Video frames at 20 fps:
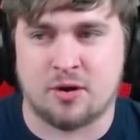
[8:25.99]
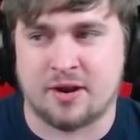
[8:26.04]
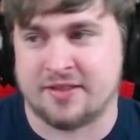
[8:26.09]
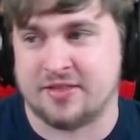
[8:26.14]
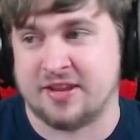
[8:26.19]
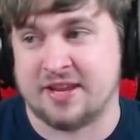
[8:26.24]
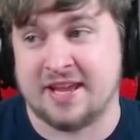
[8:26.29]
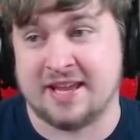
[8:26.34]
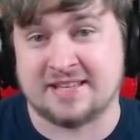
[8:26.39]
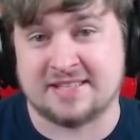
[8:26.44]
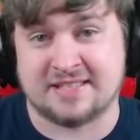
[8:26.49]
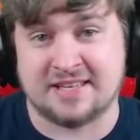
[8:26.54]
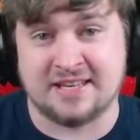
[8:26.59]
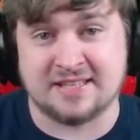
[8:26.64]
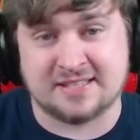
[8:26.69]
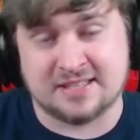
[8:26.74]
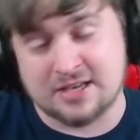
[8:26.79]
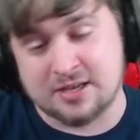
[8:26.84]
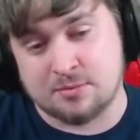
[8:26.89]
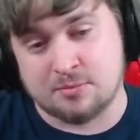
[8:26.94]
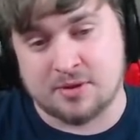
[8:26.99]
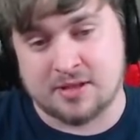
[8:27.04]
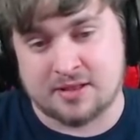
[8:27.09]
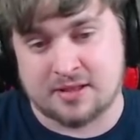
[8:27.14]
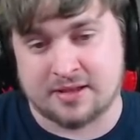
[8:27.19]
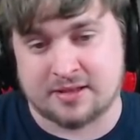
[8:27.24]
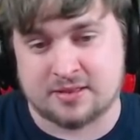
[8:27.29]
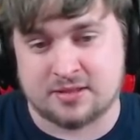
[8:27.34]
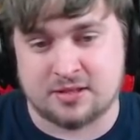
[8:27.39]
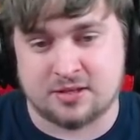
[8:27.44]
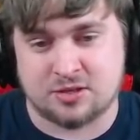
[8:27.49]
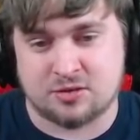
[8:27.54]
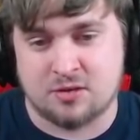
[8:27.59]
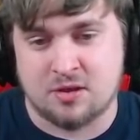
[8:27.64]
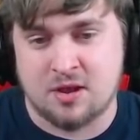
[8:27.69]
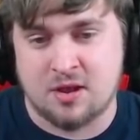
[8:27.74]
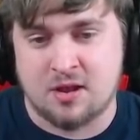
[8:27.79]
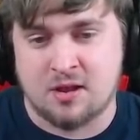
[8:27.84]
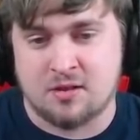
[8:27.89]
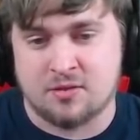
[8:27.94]
Like, the kick's decent, but like the
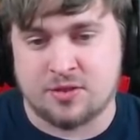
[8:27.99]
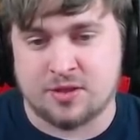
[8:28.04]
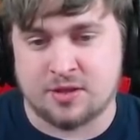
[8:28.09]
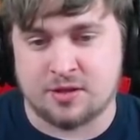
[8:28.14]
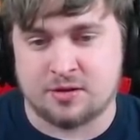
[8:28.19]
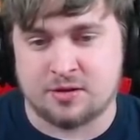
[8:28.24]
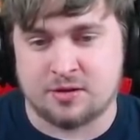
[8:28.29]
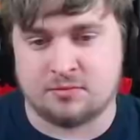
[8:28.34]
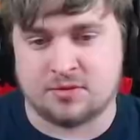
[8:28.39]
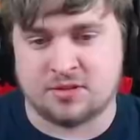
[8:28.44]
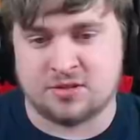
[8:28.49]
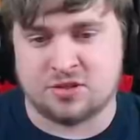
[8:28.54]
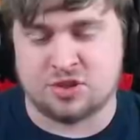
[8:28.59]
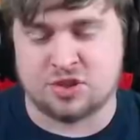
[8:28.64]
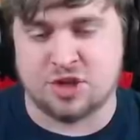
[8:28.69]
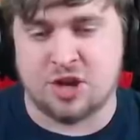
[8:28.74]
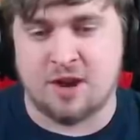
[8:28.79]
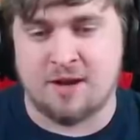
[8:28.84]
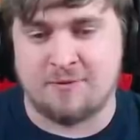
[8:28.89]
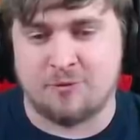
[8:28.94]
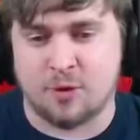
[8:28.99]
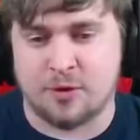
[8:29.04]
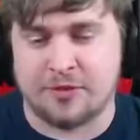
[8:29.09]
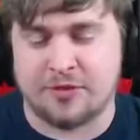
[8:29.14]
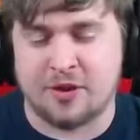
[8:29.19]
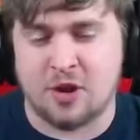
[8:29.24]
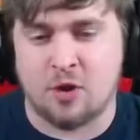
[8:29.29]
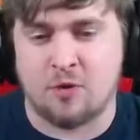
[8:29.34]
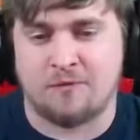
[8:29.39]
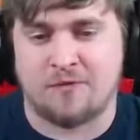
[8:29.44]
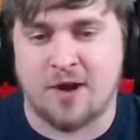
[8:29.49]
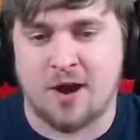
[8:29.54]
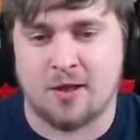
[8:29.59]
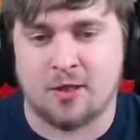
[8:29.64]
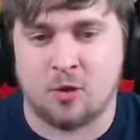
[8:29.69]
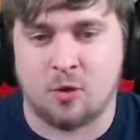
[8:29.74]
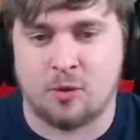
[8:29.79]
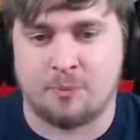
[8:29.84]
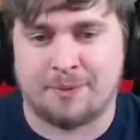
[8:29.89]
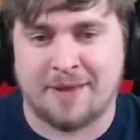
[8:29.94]
shove with no
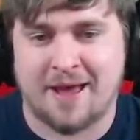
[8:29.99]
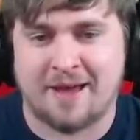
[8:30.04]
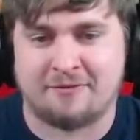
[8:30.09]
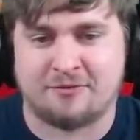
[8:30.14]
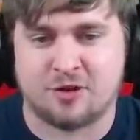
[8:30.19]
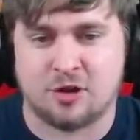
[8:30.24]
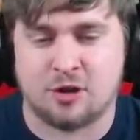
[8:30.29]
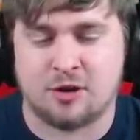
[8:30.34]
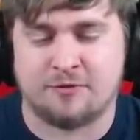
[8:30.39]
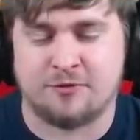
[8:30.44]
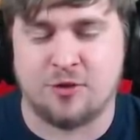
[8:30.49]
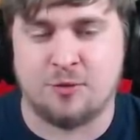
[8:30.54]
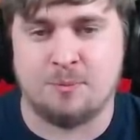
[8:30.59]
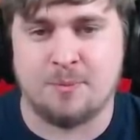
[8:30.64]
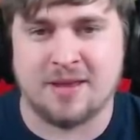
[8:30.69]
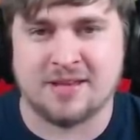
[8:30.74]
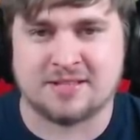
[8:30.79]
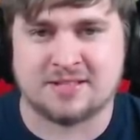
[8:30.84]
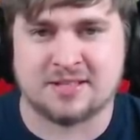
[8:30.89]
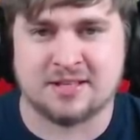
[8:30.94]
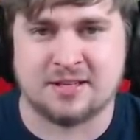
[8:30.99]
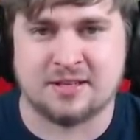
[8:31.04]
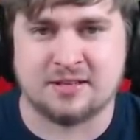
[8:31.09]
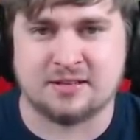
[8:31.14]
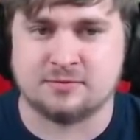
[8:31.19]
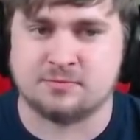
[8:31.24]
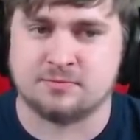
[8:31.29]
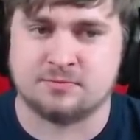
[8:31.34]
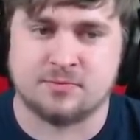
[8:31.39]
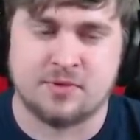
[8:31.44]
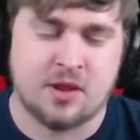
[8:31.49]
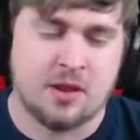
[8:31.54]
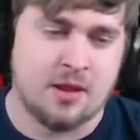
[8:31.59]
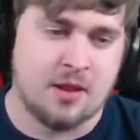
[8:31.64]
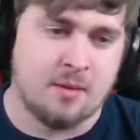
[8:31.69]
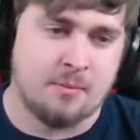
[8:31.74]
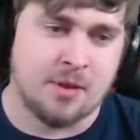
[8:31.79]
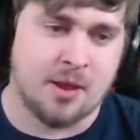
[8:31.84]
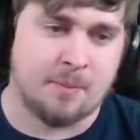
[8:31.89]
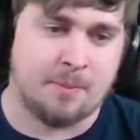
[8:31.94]
follow-up after if you miss it, and
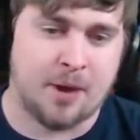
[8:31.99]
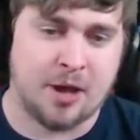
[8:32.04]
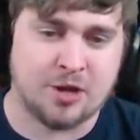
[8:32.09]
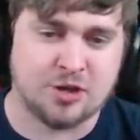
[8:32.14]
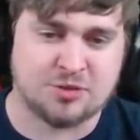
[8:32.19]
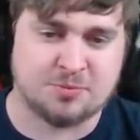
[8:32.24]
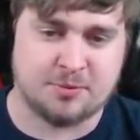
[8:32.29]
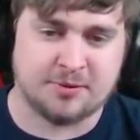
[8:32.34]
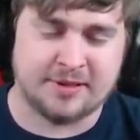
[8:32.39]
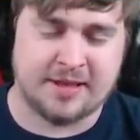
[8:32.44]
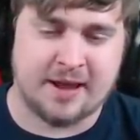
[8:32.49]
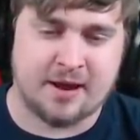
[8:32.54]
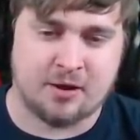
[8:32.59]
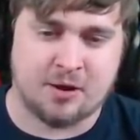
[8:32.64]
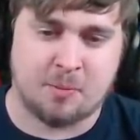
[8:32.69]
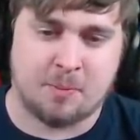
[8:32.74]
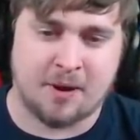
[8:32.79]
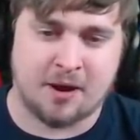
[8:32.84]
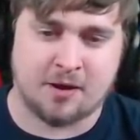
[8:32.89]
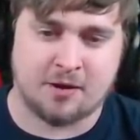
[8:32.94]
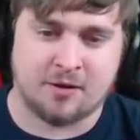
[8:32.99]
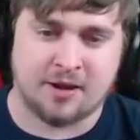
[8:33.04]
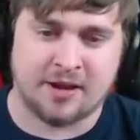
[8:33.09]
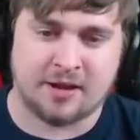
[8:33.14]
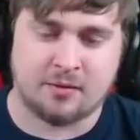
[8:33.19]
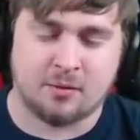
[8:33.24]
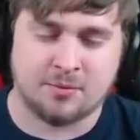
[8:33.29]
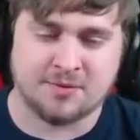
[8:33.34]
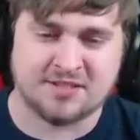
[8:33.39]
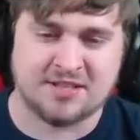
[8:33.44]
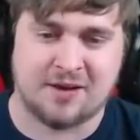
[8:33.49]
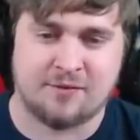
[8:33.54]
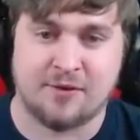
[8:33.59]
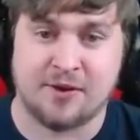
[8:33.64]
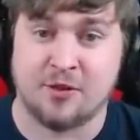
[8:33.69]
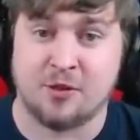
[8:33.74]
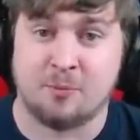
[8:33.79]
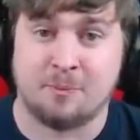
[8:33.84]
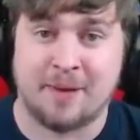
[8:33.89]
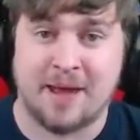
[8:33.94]
being punishable now compared to like almost every
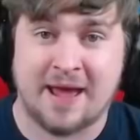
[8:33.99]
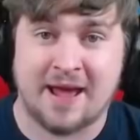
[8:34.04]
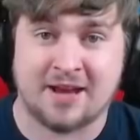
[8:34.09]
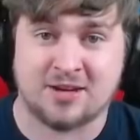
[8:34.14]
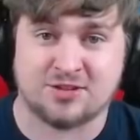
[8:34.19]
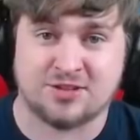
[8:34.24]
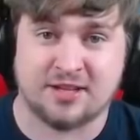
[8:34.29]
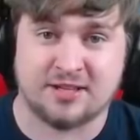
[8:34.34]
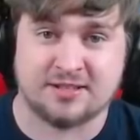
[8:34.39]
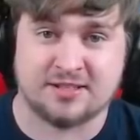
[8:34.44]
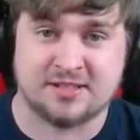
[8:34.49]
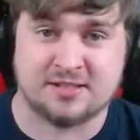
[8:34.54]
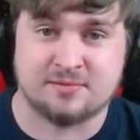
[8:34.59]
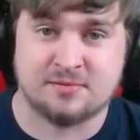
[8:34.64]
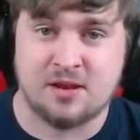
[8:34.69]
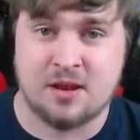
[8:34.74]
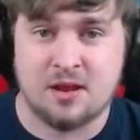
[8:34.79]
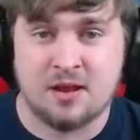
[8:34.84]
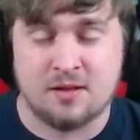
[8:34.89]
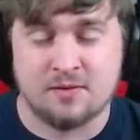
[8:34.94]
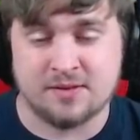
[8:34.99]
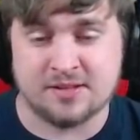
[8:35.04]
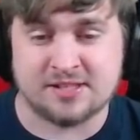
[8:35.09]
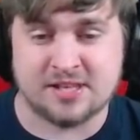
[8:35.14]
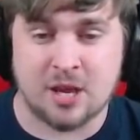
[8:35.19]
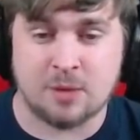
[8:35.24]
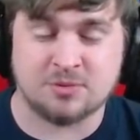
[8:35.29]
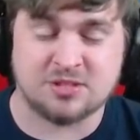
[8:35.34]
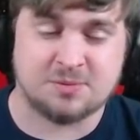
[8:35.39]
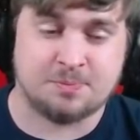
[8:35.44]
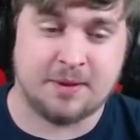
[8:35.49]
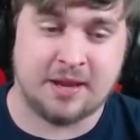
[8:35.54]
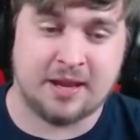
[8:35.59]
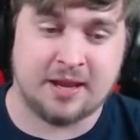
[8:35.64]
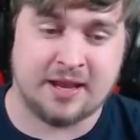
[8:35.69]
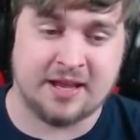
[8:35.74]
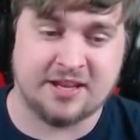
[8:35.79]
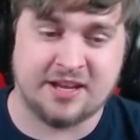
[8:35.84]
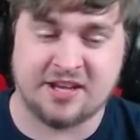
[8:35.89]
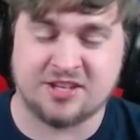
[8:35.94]
other bash that's the same speed.
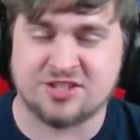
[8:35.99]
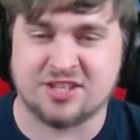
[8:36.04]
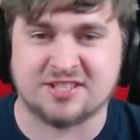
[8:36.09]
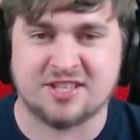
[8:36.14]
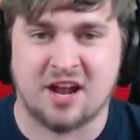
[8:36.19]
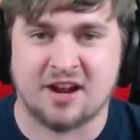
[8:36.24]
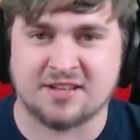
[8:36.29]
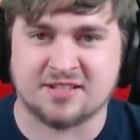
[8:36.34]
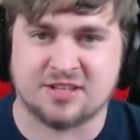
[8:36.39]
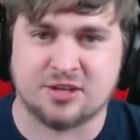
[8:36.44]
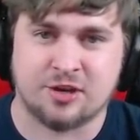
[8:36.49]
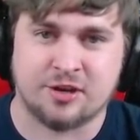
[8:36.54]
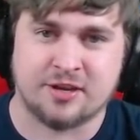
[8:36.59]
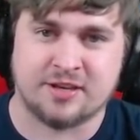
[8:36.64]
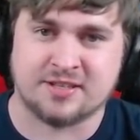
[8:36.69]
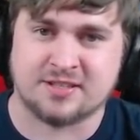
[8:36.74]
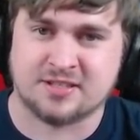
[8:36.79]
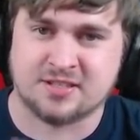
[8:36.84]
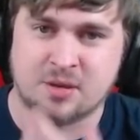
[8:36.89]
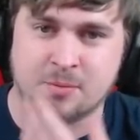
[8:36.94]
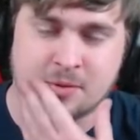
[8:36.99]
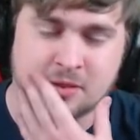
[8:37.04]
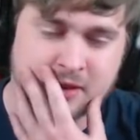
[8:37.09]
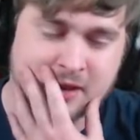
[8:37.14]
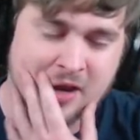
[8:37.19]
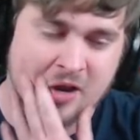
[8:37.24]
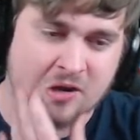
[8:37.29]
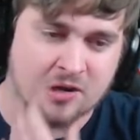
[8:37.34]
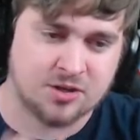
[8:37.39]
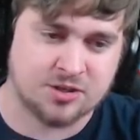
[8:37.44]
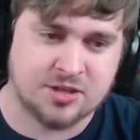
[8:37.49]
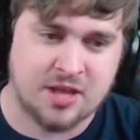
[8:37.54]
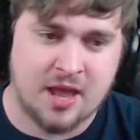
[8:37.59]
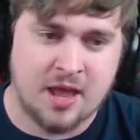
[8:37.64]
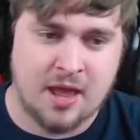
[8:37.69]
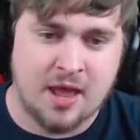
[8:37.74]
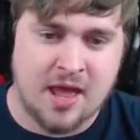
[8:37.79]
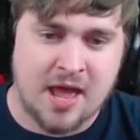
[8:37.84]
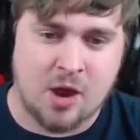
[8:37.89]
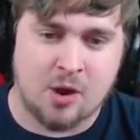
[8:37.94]
It's just not as good as some of the characters.
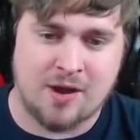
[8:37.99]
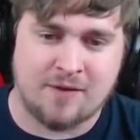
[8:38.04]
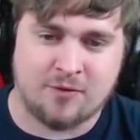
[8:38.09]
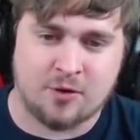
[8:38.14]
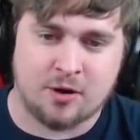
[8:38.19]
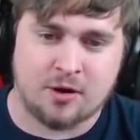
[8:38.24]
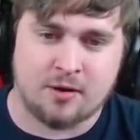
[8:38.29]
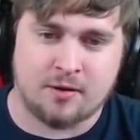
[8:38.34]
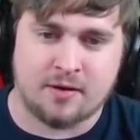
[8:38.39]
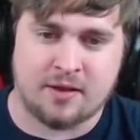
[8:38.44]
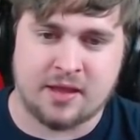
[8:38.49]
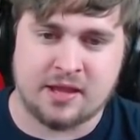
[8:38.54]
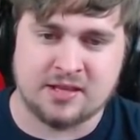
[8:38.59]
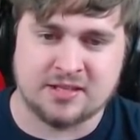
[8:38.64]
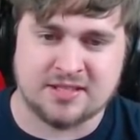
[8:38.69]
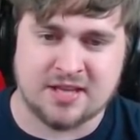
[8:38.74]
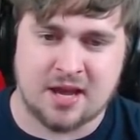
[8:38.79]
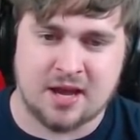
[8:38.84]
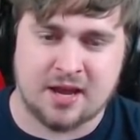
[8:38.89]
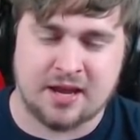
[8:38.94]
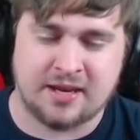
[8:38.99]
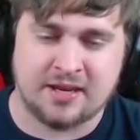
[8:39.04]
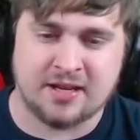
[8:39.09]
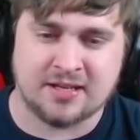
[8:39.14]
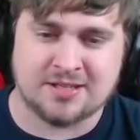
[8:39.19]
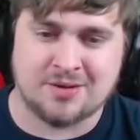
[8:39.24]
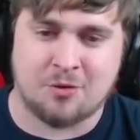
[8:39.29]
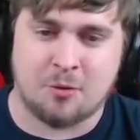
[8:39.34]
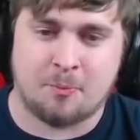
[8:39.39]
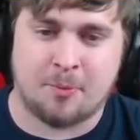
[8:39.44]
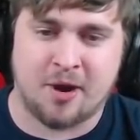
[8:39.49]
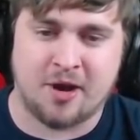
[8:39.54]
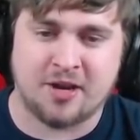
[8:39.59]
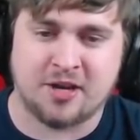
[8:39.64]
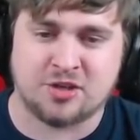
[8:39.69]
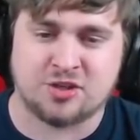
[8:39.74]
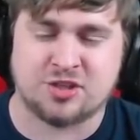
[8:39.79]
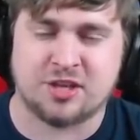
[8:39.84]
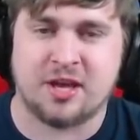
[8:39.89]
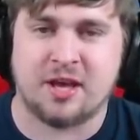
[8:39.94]
However, he does have a
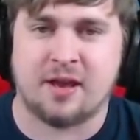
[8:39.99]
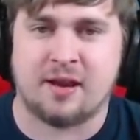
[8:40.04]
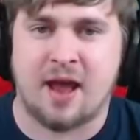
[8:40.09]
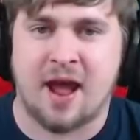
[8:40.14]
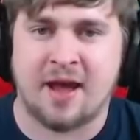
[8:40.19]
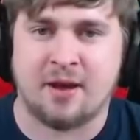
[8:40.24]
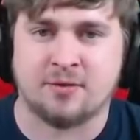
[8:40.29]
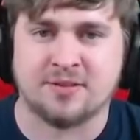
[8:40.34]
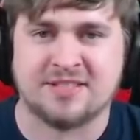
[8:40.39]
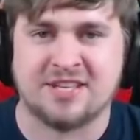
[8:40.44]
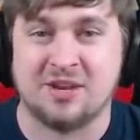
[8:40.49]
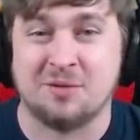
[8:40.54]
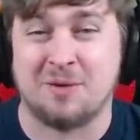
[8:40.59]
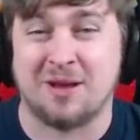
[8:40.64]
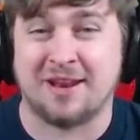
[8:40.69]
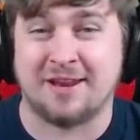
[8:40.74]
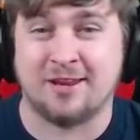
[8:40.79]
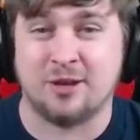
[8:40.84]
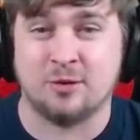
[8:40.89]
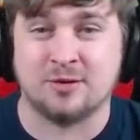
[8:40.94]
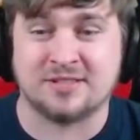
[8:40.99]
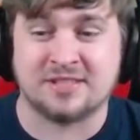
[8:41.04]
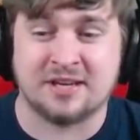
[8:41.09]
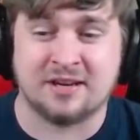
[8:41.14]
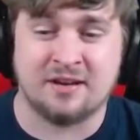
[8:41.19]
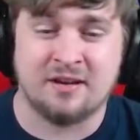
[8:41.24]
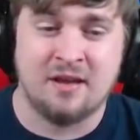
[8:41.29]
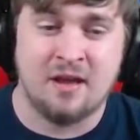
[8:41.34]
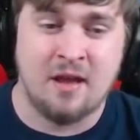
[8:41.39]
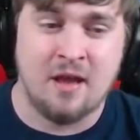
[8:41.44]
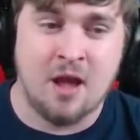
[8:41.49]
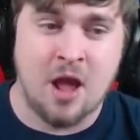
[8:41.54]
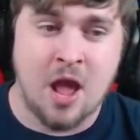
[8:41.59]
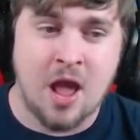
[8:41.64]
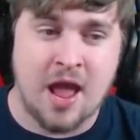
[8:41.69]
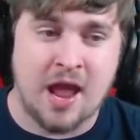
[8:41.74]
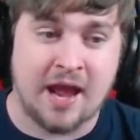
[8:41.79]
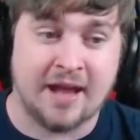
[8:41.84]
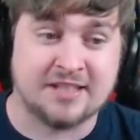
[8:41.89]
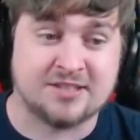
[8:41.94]
punish that I don't see anybody using.
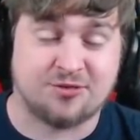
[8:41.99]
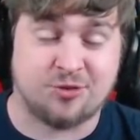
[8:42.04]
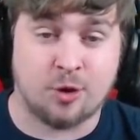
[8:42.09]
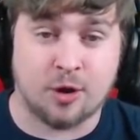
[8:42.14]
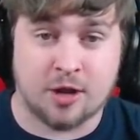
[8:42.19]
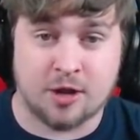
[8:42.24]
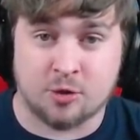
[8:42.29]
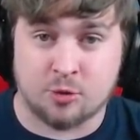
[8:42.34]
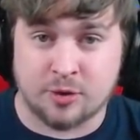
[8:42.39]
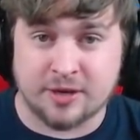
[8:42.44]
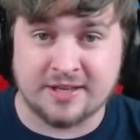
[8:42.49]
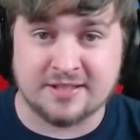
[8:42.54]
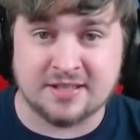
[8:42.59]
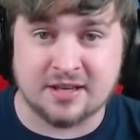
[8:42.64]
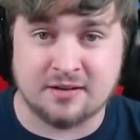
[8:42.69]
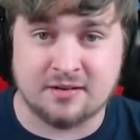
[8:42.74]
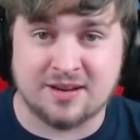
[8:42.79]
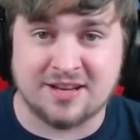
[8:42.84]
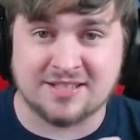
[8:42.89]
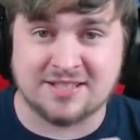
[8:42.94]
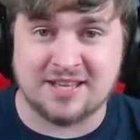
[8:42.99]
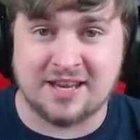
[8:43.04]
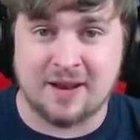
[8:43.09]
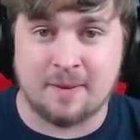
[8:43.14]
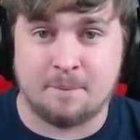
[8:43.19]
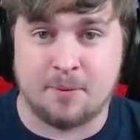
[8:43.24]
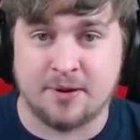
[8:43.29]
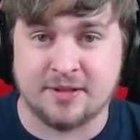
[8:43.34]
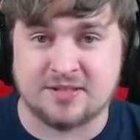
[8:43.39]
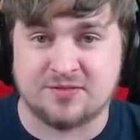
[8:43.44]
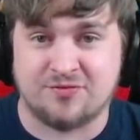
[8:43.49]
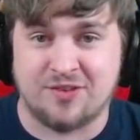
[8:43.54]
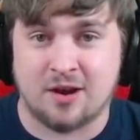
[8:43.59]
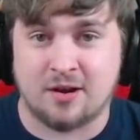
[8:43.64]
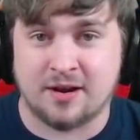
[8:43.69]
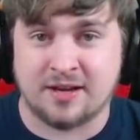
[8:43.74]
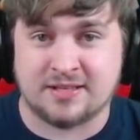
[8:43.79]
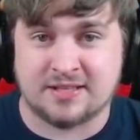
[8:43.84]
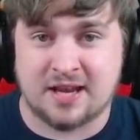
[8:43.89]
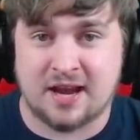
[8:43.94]
It's for a good reason, because the input's
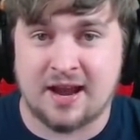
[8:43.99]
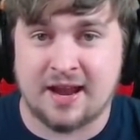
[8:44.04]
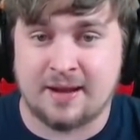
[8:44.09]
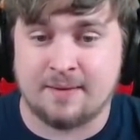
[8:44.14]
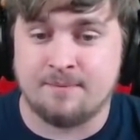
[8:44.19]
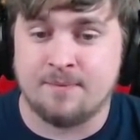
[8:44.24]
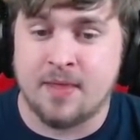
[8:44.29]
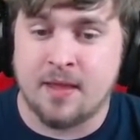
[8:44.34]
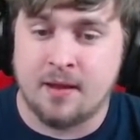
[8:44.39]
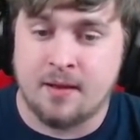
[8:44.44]
very tight.